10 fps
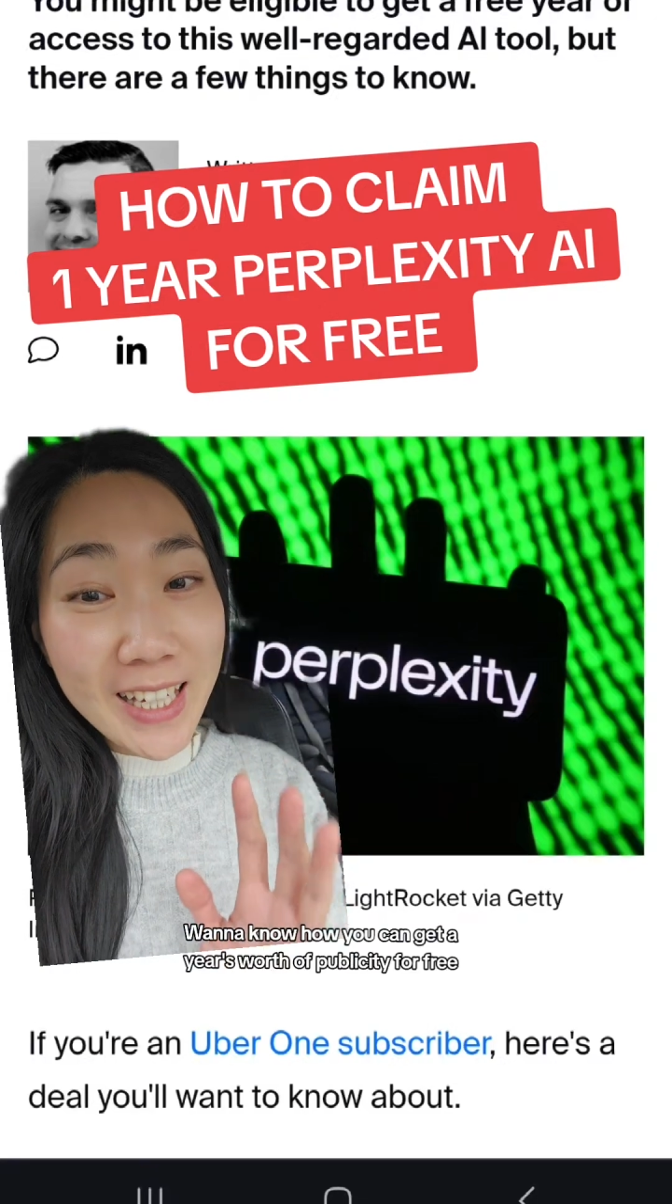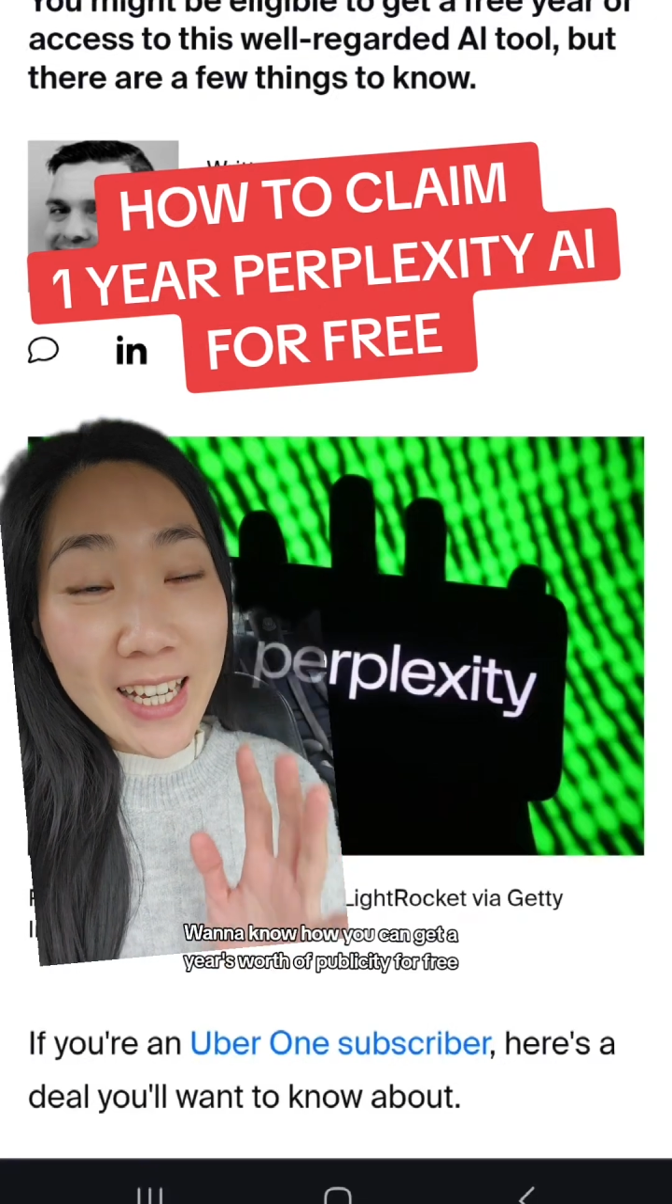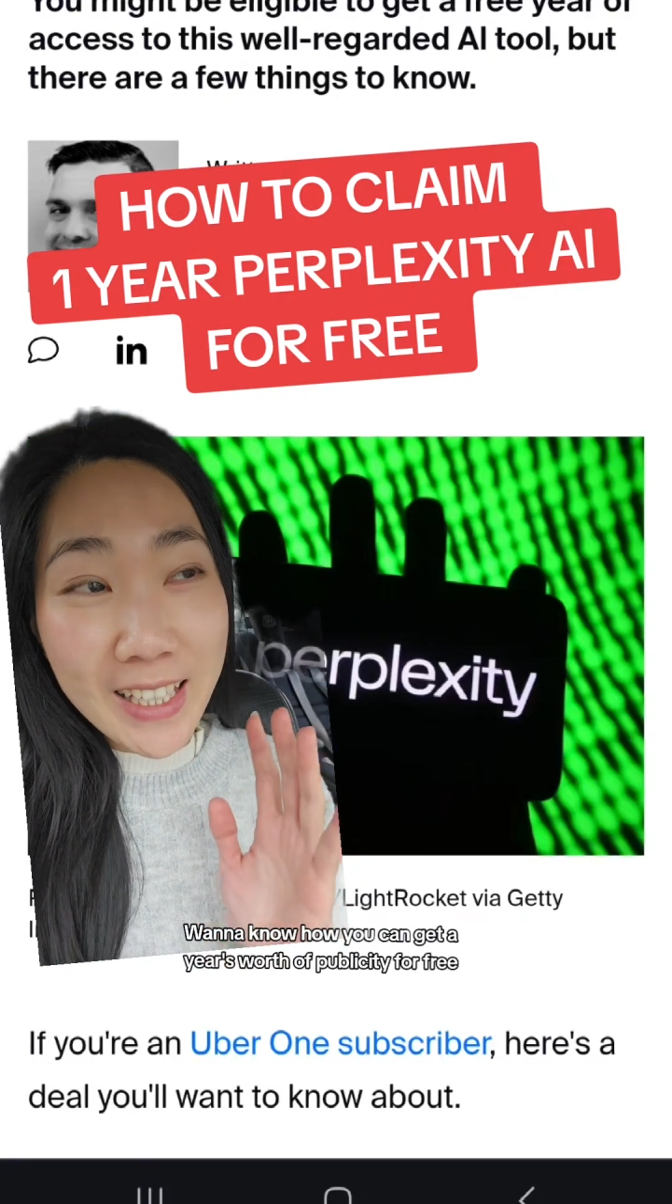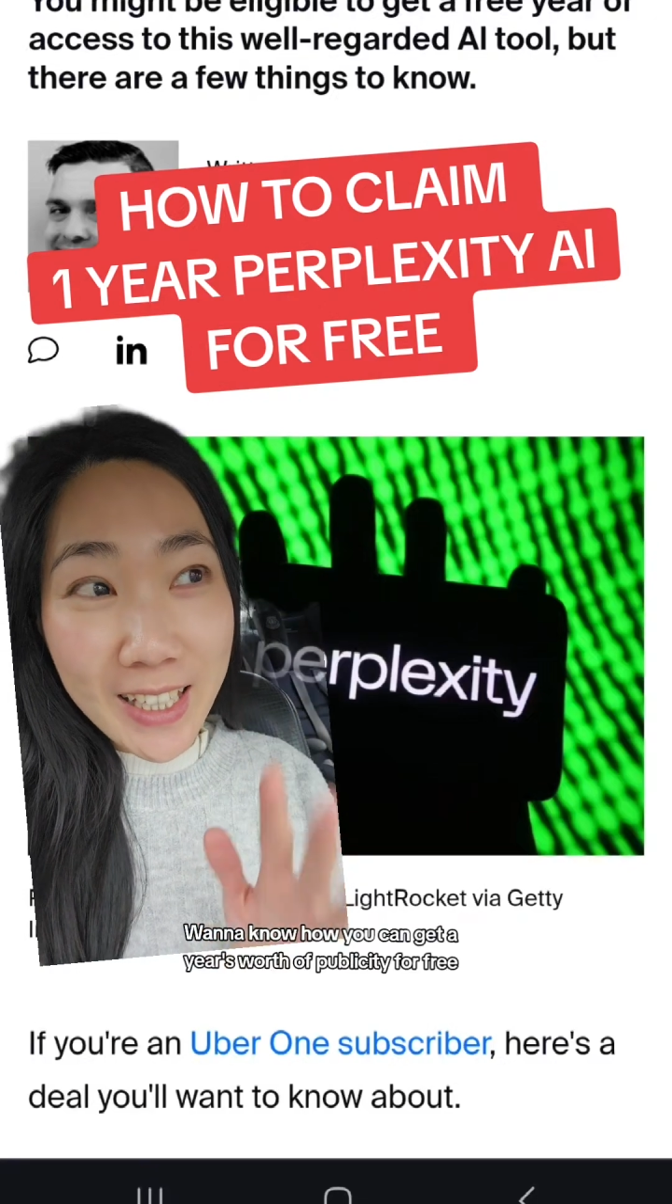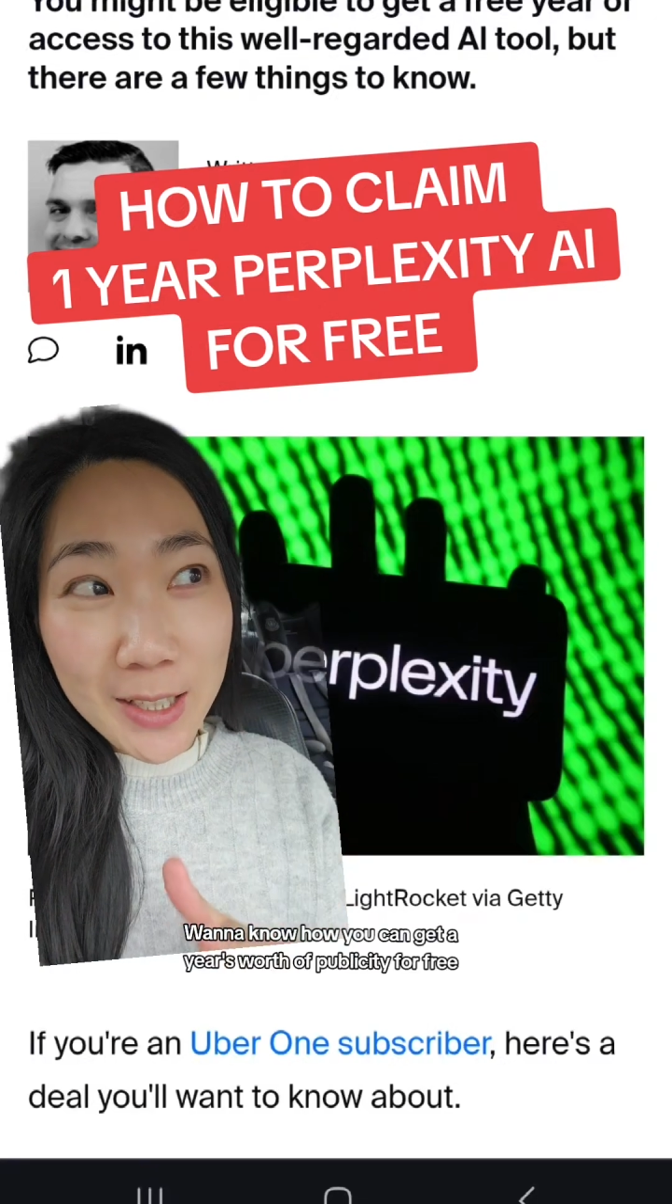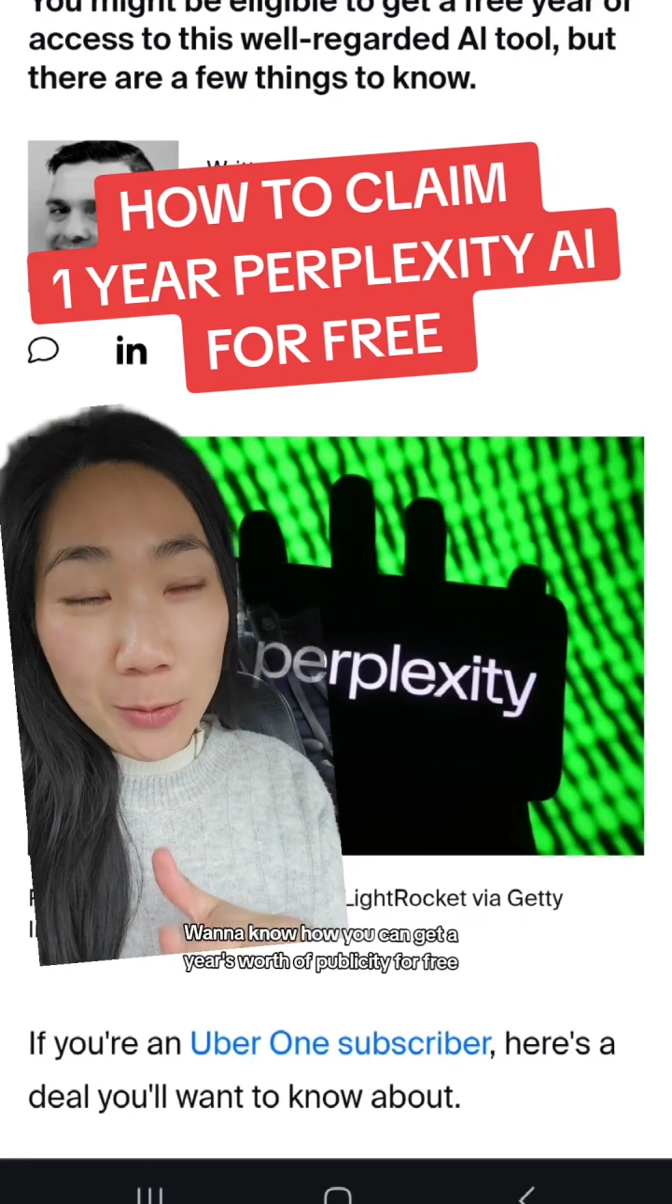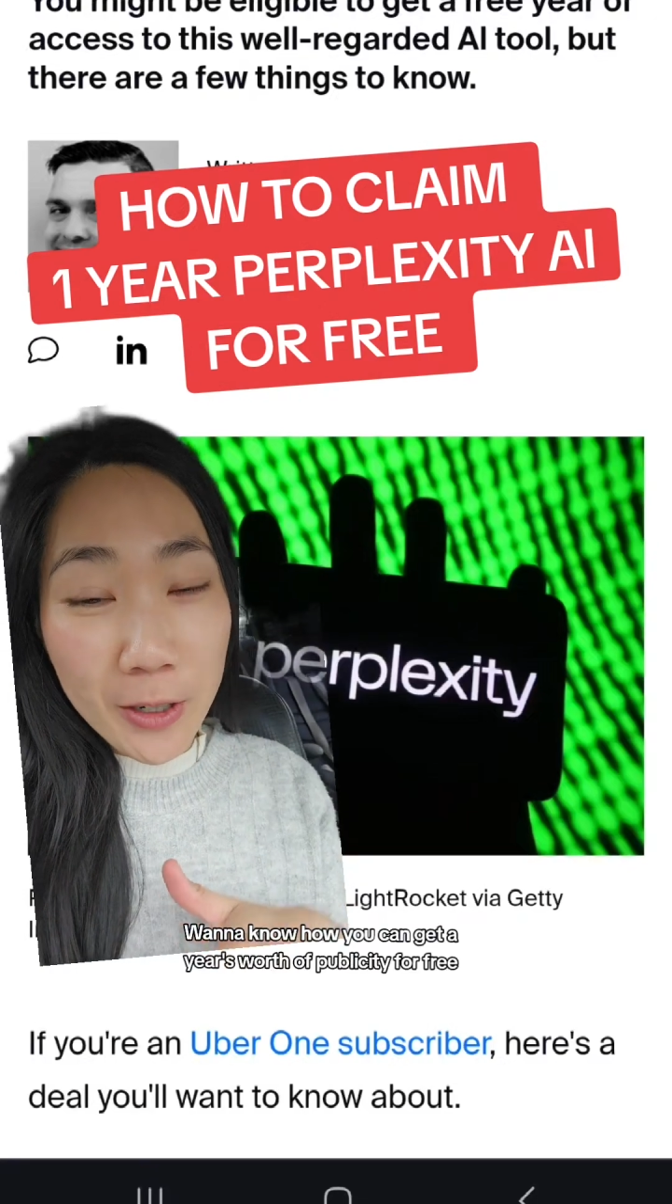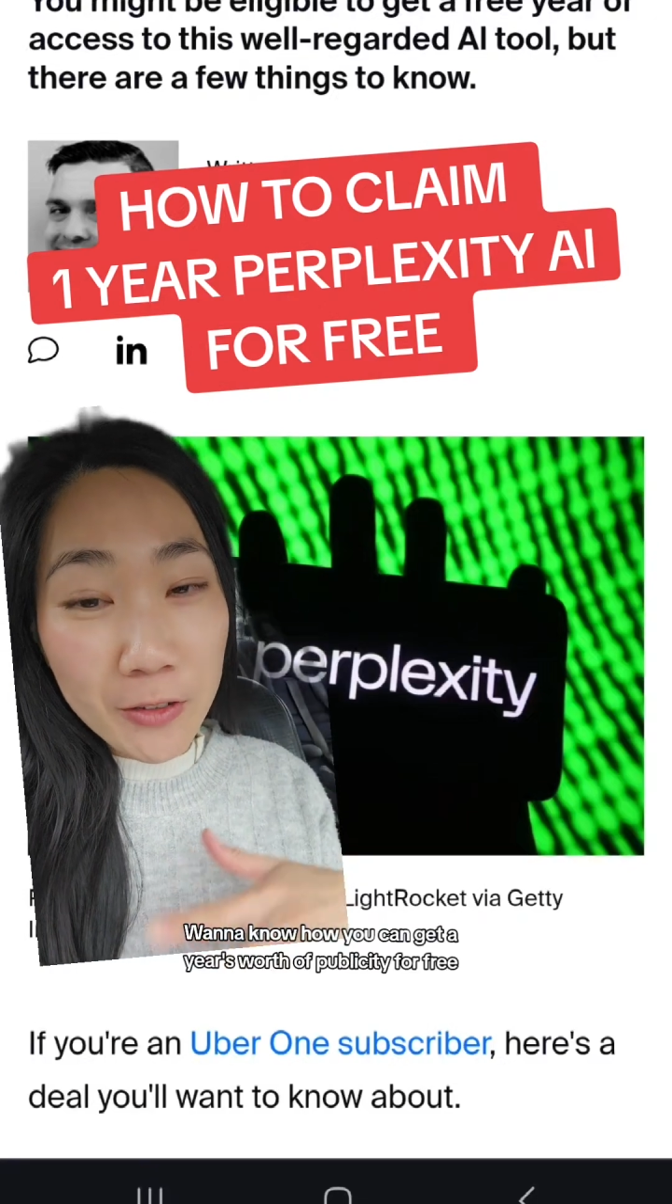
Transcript: can get a year's